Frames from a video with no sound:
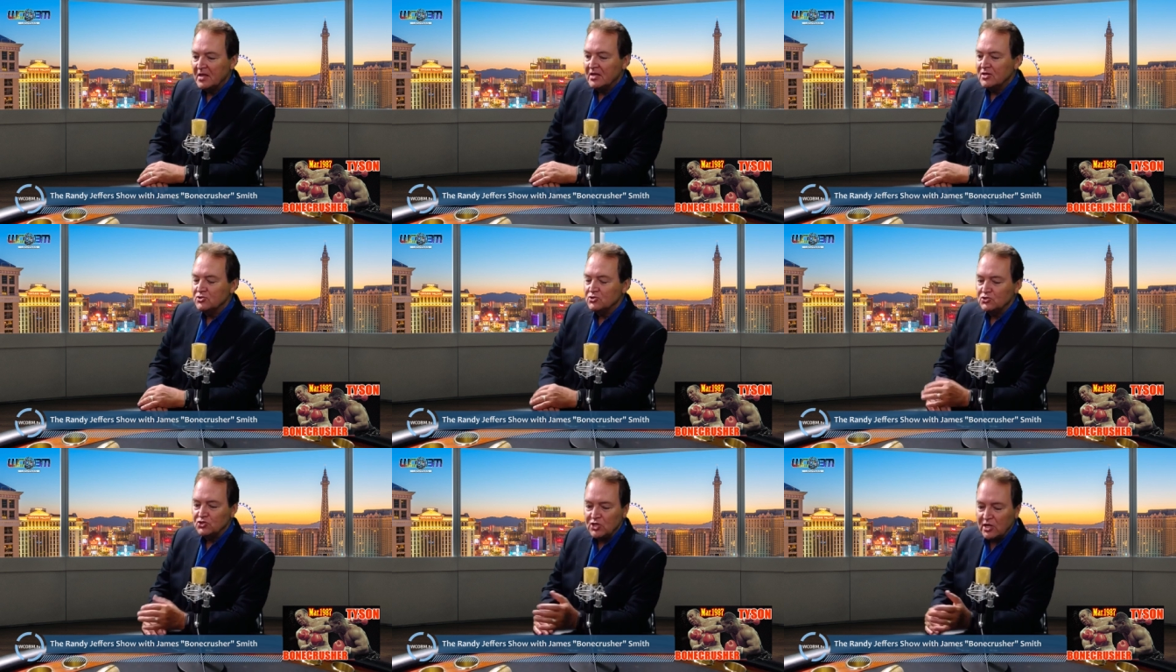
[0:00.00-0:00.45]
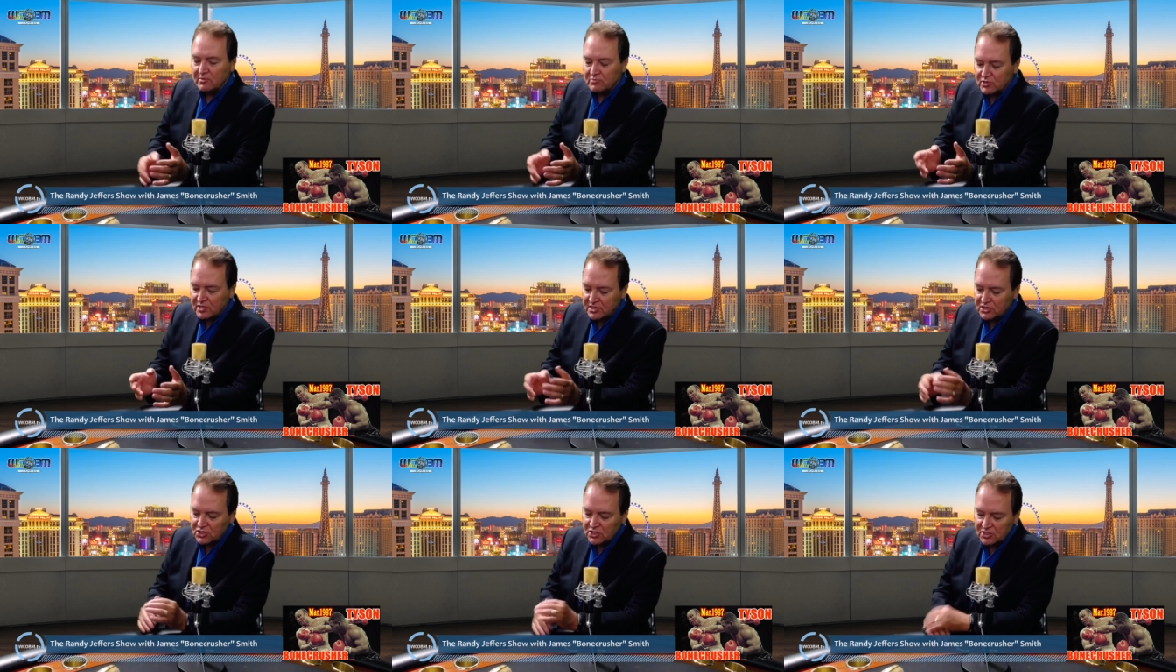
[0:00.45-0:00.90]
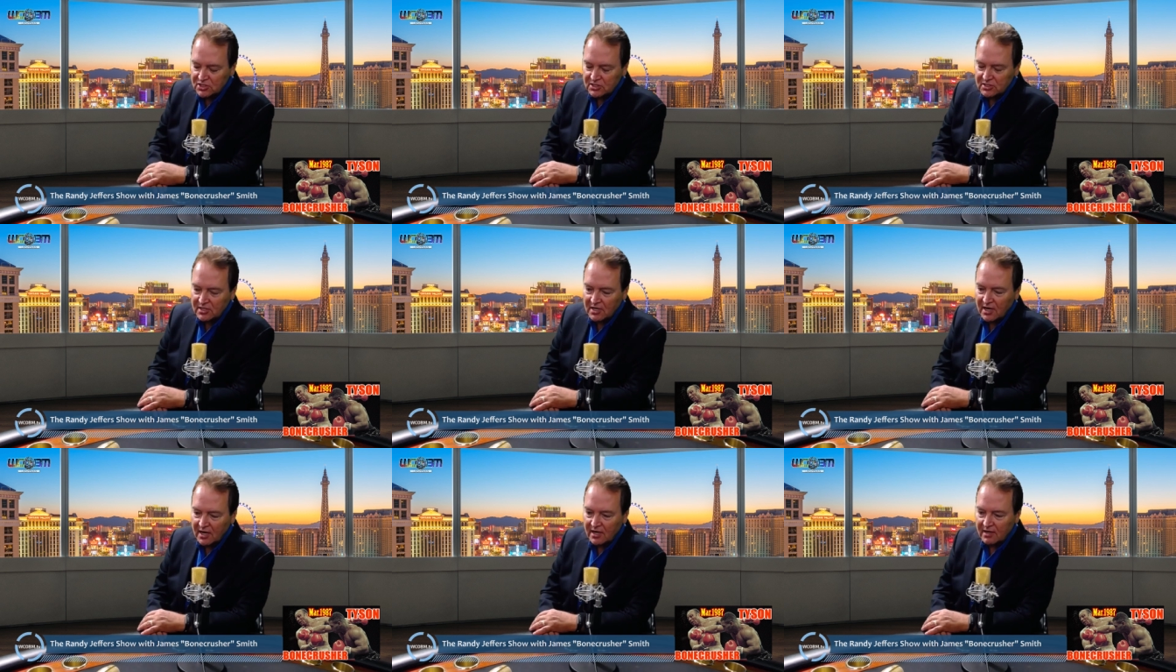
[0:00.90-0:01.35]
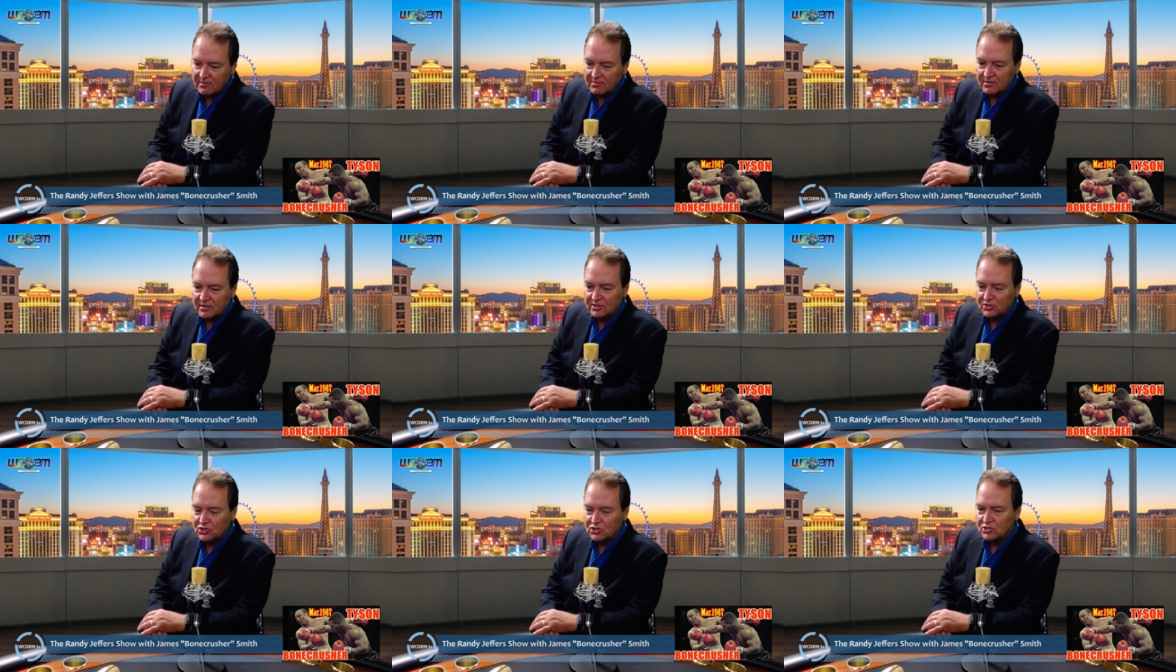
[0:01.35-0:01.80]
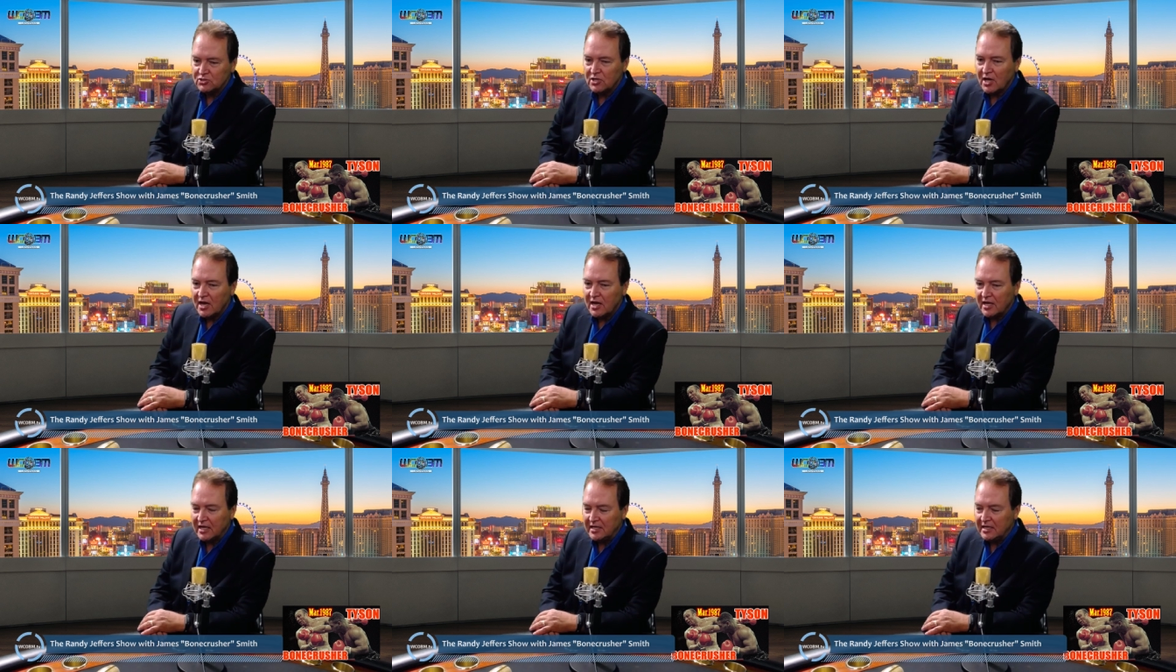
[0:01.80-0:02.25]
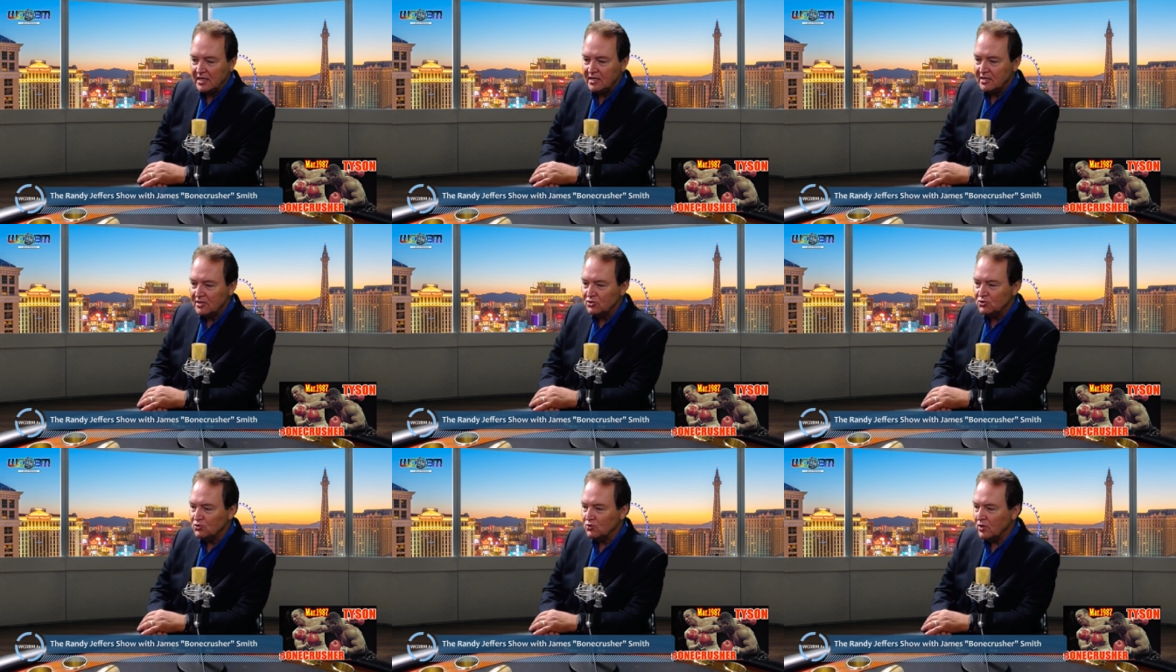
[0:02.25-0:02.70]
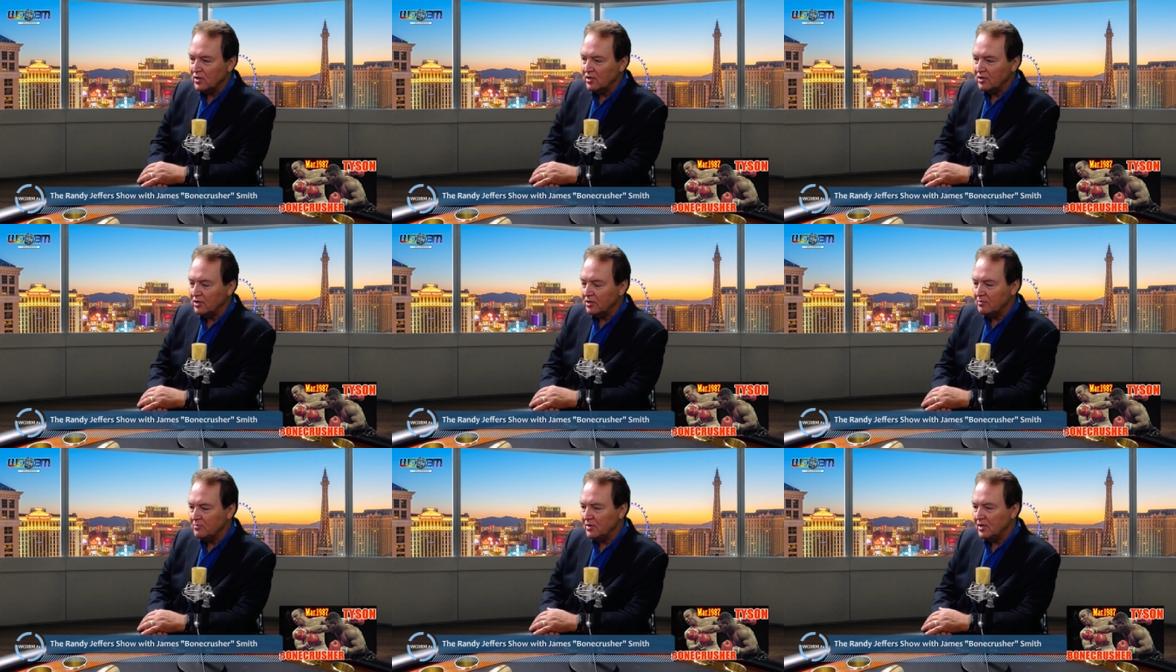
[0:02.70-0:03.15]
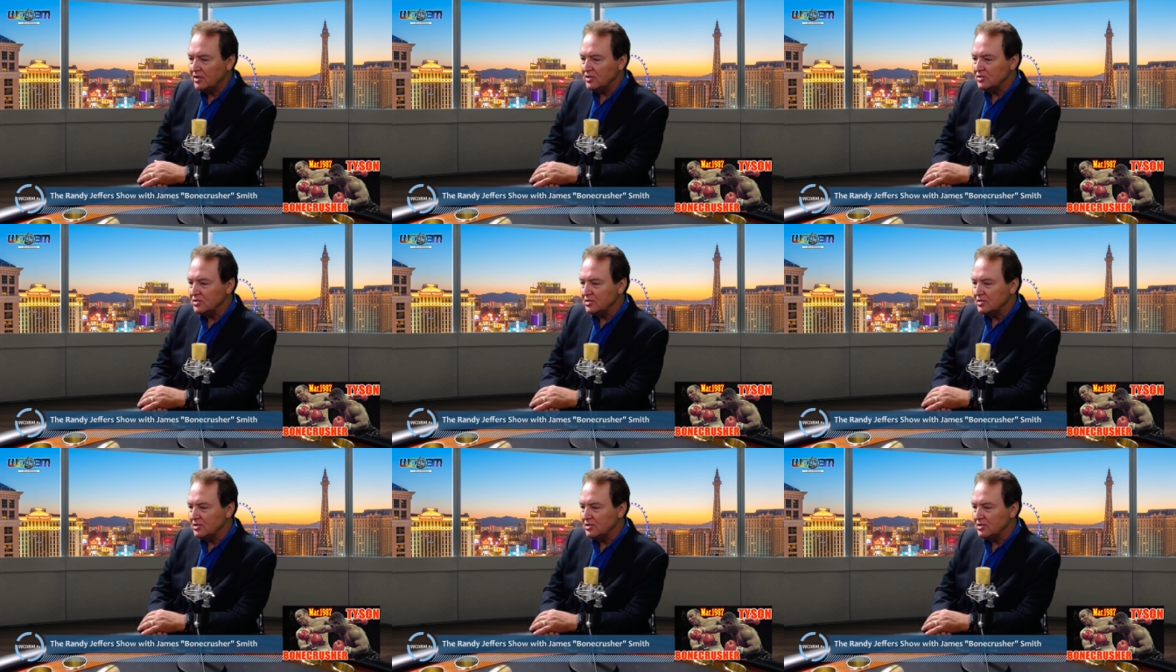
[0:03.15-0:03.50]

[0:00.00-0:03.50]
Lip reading: So, James, let's just kind of get into it a little bit.